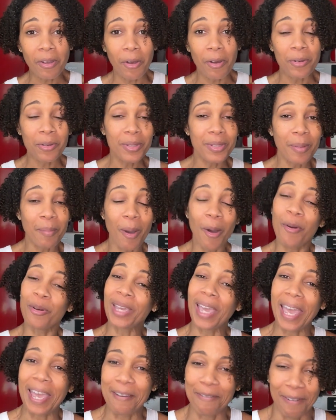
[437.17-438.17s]
some
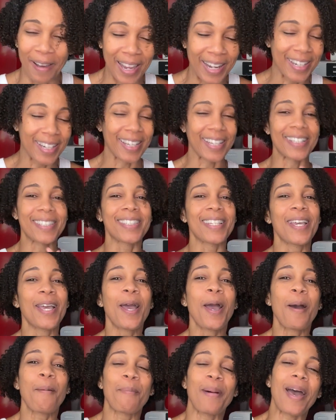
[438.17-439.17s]
okay findings.
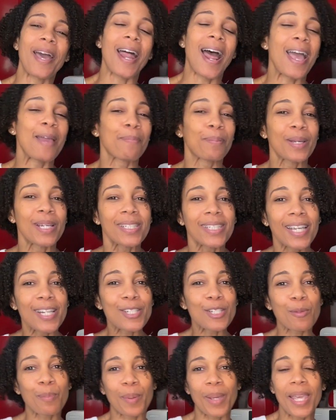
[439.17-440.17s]
But I
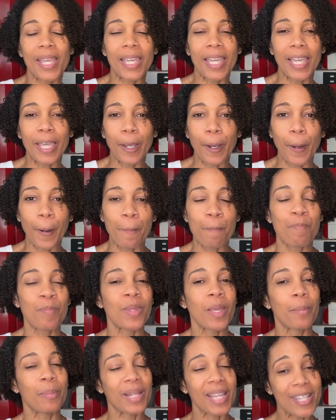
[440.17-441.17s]
appreciate you being here.
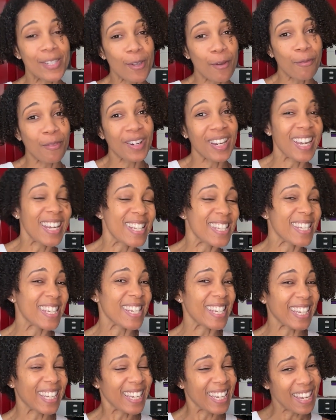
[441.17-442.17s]
Please don't forget
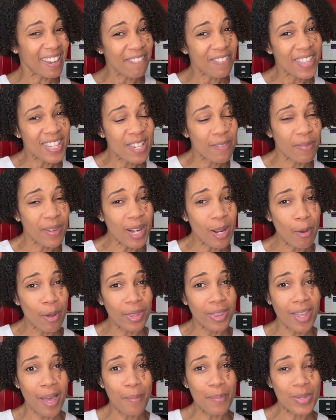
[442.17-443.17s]
to give this video a
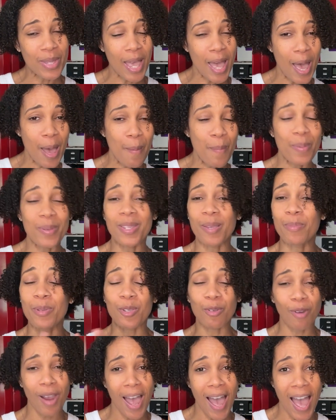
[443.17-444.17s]
thumbs up,
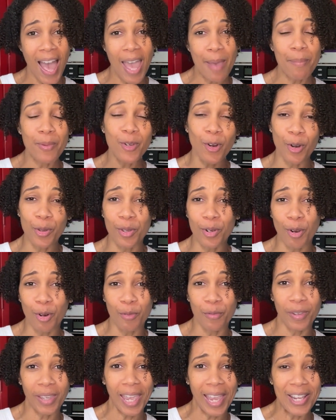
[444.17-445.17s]
subscribe, turn on the
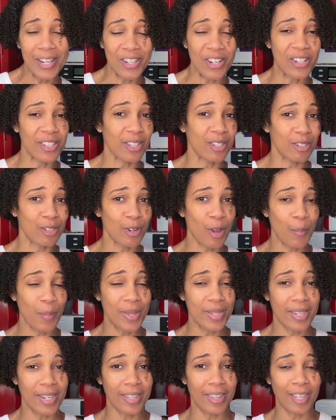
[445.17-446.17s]
notifications so that you don't
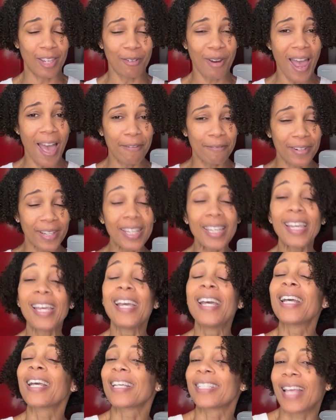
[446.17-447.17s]
miss anything crafty,
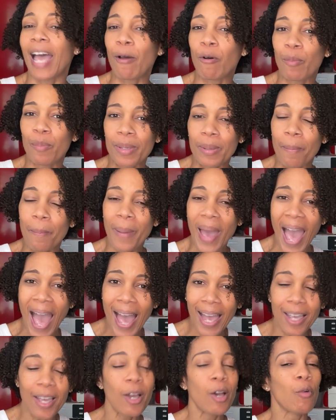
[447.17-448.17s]
because I will be
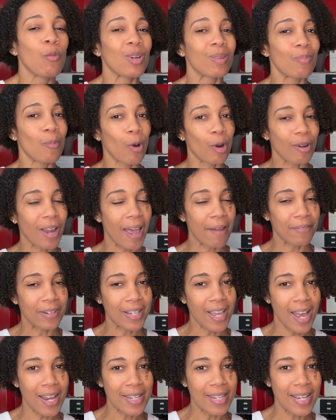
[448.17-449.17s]
back with more crafty
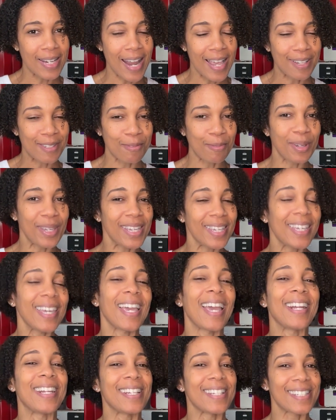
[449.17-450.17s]
content next week.
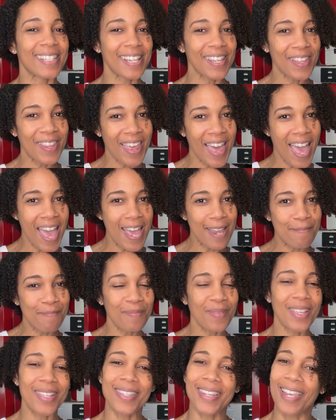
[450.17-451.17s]
And until
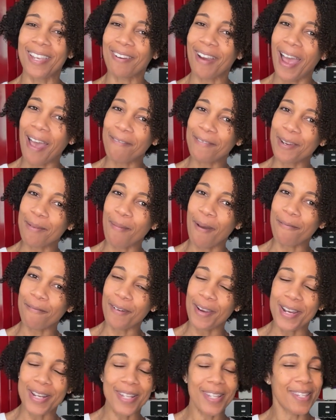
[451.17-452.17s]
then, stay crafty, my
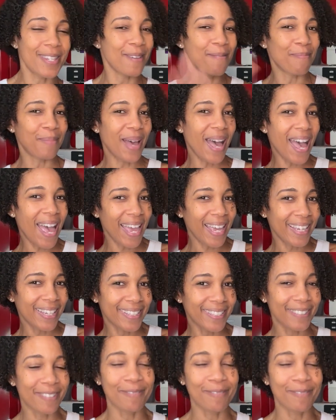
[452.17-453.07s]
friends. Bye.